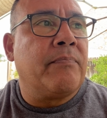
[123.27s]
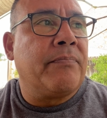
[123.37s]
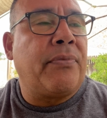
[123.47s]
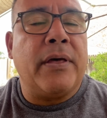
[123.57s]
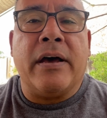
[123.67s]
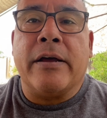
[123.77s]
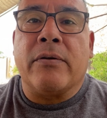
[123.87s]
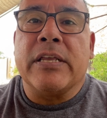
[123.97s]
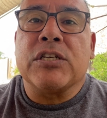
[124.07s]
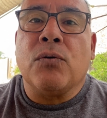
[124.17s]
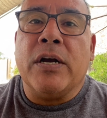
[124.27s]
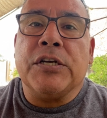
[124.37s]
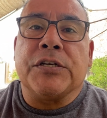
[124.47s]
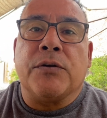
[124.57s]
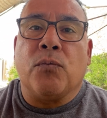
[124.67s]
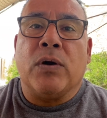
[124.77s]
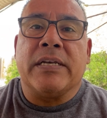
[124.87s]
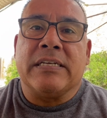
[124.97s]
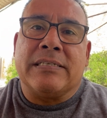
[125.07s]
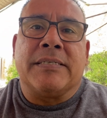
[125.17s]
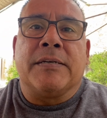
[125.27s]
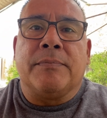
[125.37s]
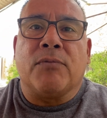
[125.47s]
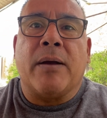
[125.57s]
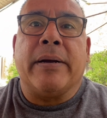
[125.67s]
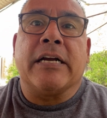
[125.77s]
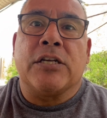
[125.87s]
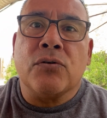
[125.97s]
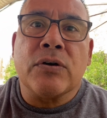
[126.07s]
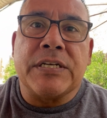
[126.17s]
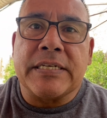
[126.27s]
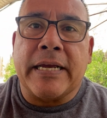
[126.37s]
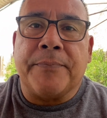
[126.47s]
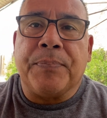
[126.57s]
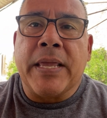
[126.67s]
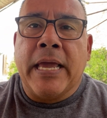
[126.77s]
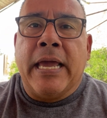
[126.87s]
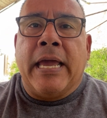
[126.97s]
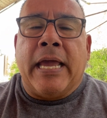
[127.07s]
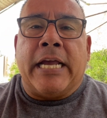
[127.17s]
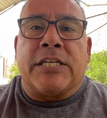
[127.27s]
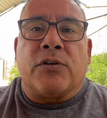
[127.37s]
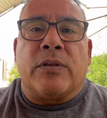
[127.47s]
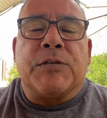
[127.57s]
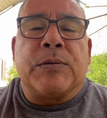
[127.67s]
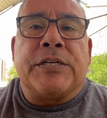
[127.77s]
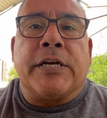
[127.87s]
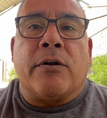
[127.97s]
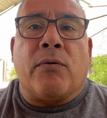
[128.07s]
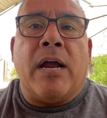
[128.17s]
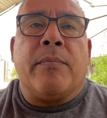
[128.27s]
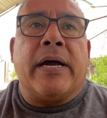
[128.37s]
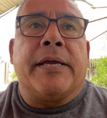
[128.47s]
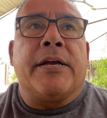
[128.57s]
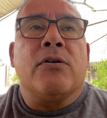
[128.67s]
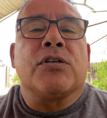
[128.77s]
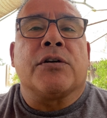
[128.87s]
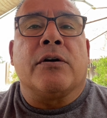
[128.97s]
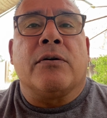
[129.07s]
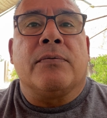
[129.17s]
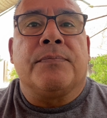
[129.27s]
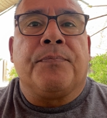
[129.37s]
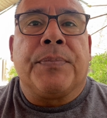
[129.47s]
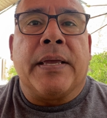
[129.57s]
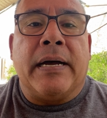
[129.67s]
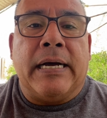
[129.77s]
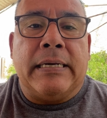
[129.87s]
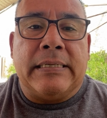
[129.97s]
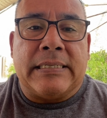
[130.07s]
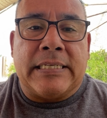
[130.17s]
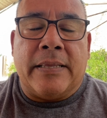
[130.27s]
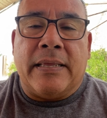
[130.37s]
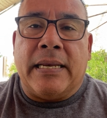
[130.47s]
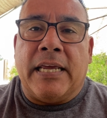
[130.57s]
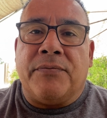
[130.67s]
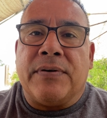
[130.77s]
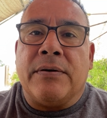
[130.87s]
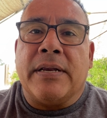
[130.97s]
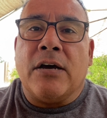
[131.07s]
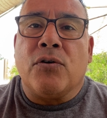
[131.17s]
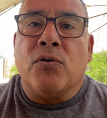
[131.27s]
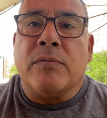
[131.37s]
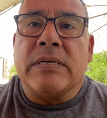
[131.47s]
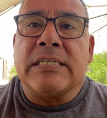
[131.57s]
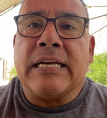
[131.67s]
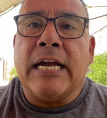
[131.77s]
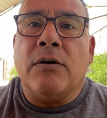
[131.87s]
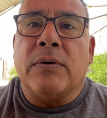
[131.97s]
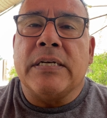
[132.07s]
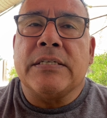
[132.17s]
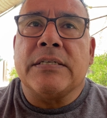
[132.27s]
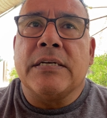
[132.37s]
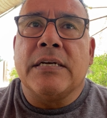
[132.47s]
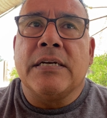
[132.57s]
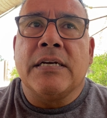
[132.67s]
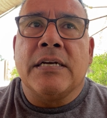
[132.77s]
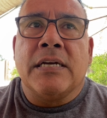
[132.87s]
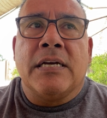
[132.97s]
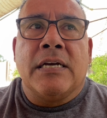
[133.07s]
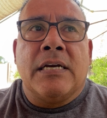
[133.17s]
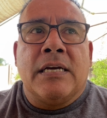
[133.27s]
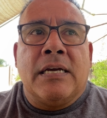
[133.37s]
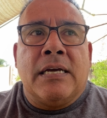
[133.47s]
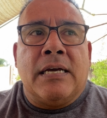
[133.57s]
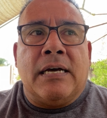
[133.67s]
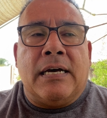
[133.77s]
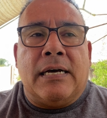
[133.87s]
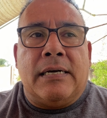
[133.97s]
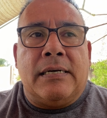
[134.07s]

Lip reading: thought or this question, what does Rabbi Kaduri say? And so this particular rabbi years ago said that he found out who the Messiah was. And